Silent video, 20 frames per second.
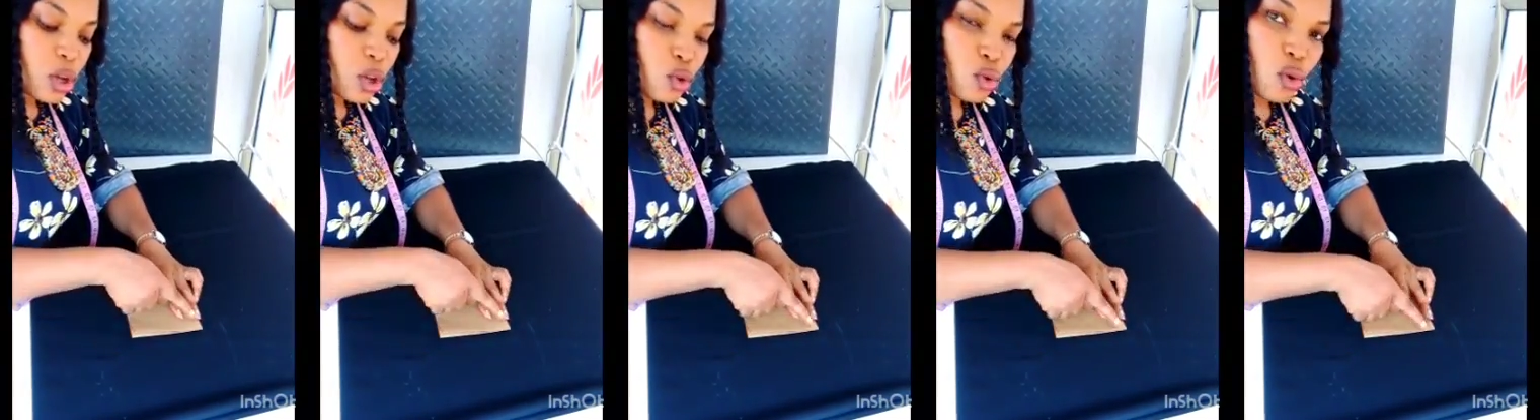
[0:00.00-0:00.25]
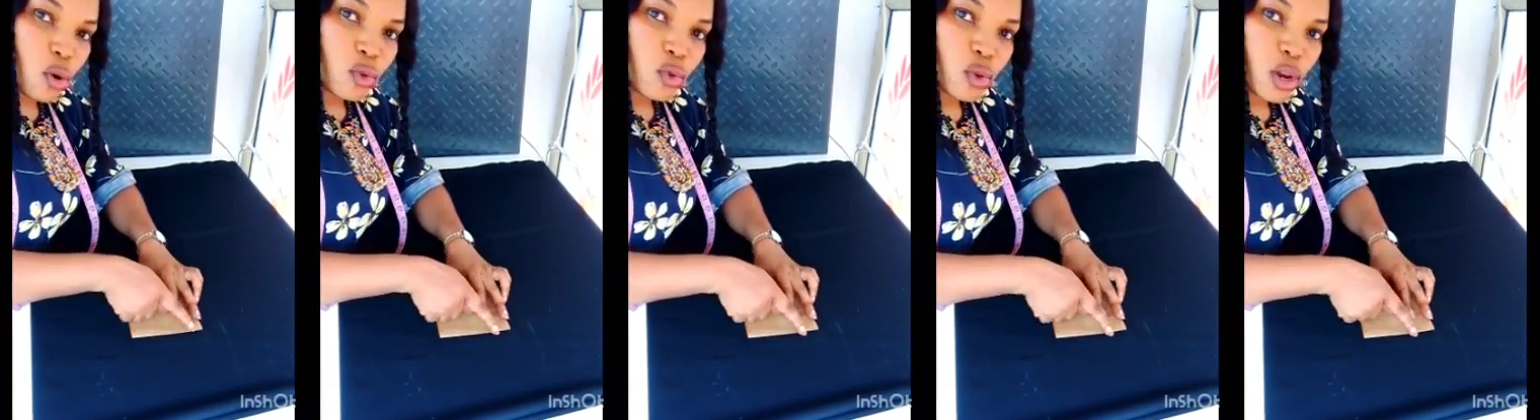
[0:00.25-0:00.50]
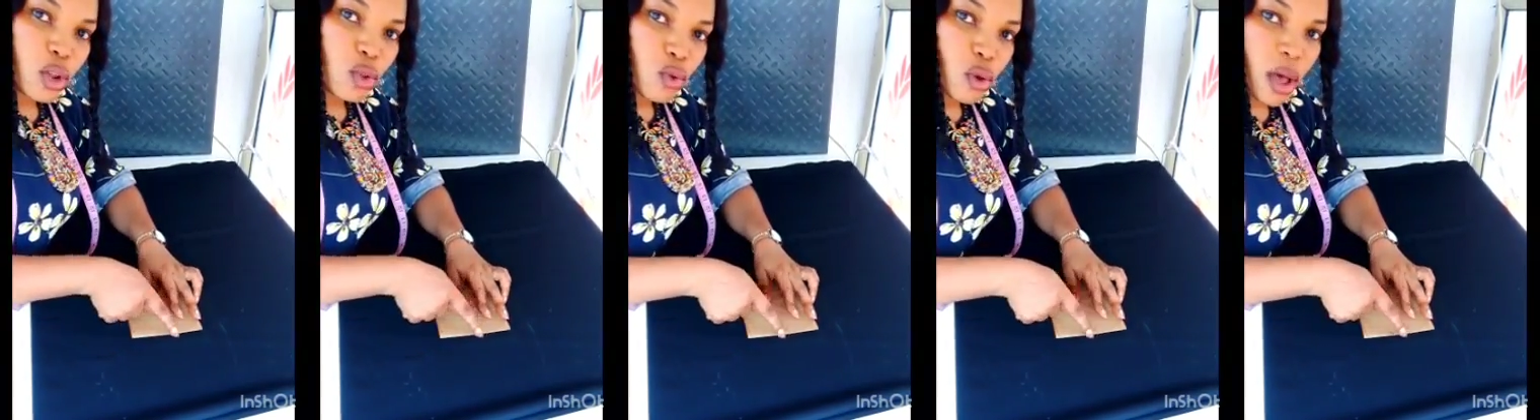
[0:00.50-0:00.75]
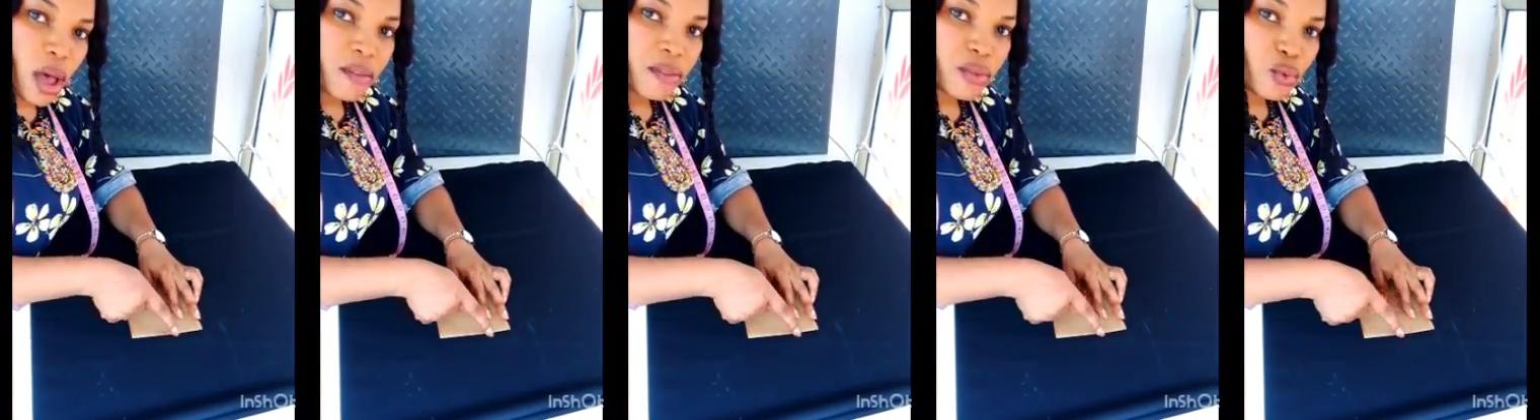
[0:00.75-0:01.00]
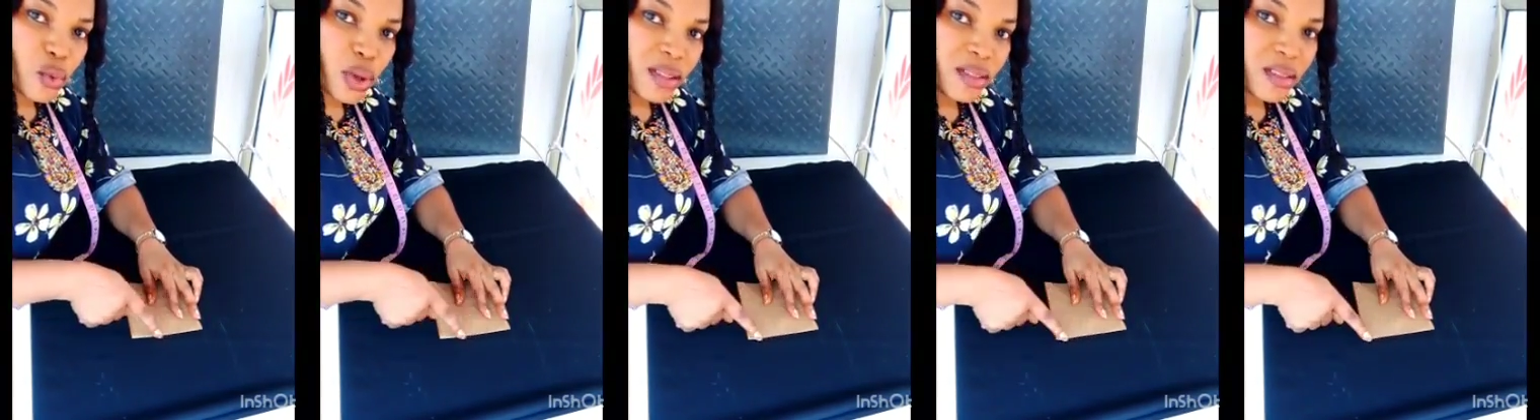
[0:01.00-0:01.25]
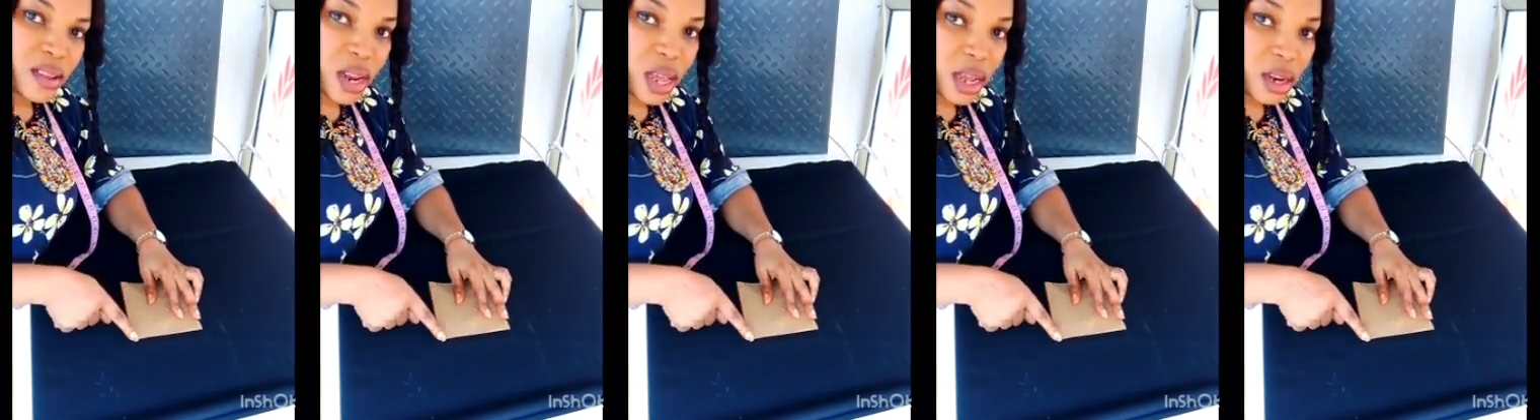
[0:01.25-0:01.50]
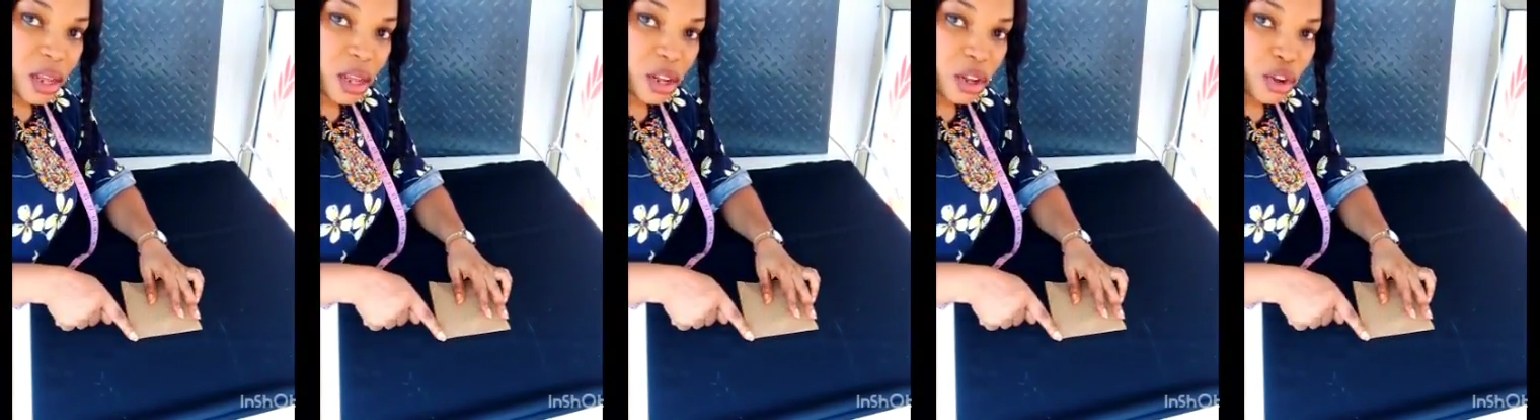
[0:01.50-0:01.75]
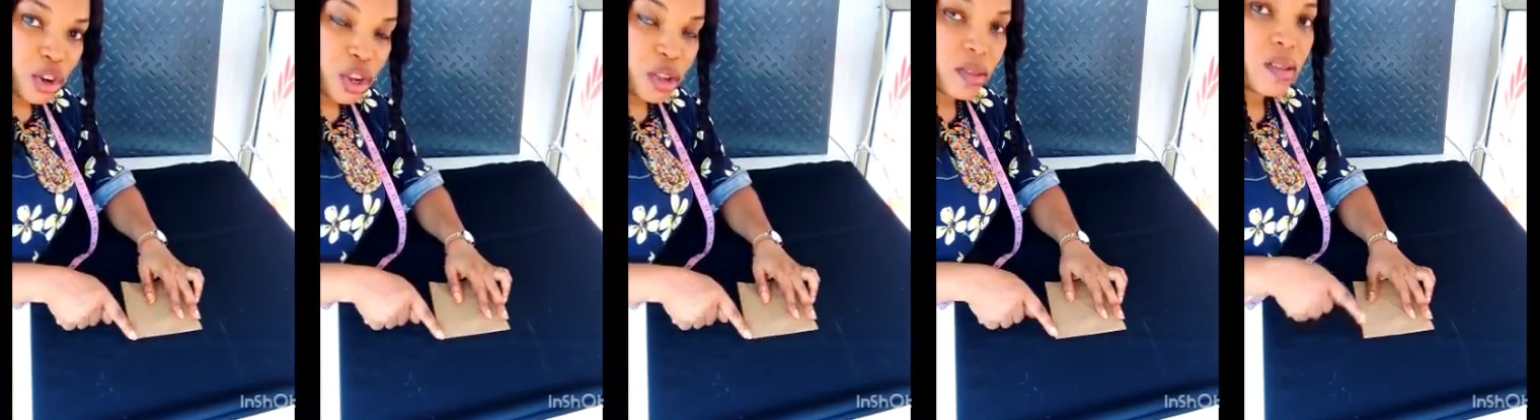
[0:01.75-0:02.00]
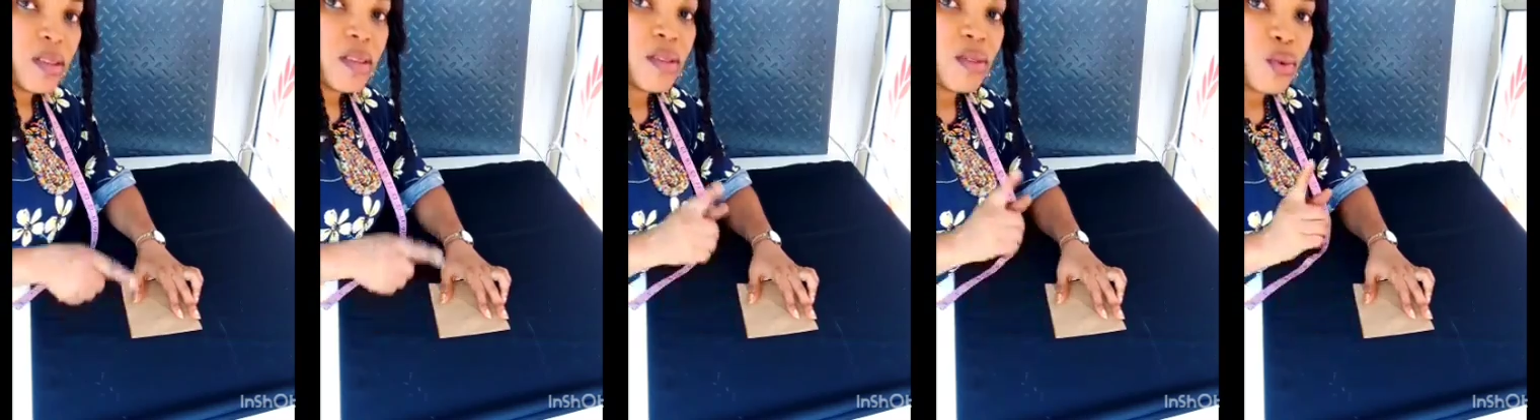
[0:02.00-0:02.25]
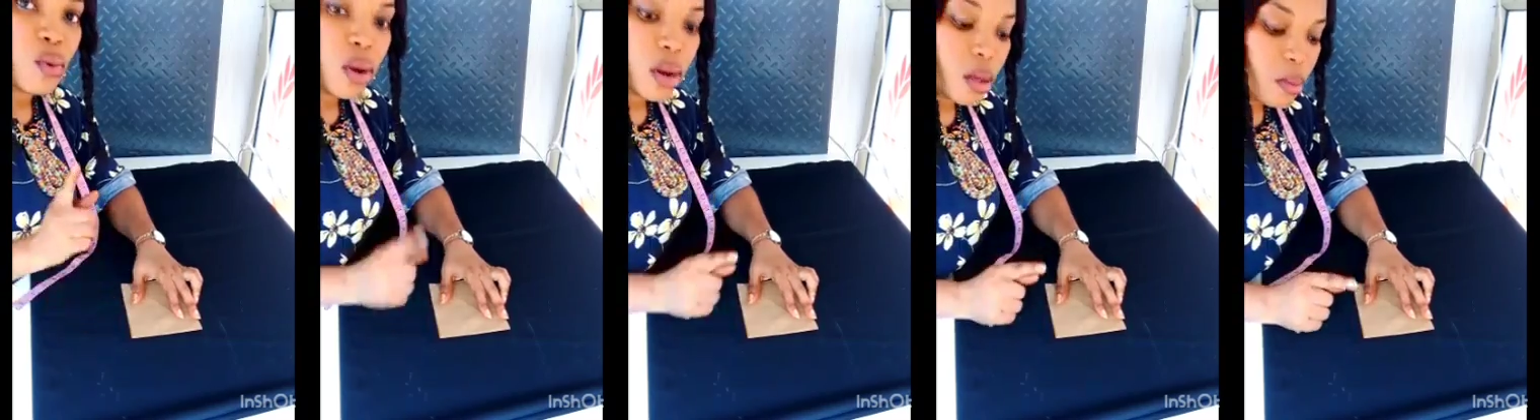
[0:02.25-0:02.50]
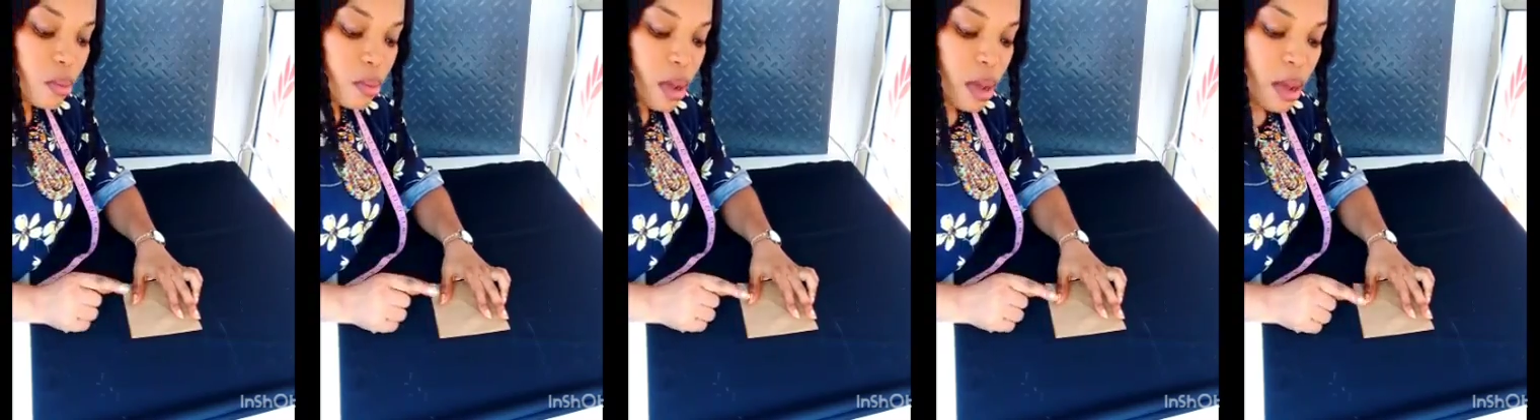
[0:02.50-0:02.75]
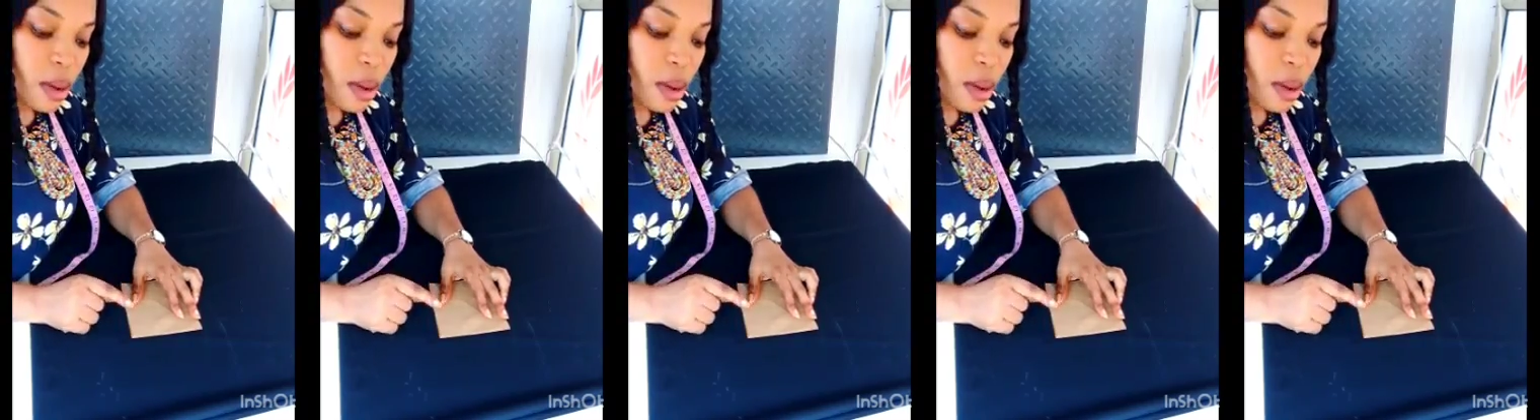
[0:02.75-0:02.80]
you also need to have 29 inches. It is only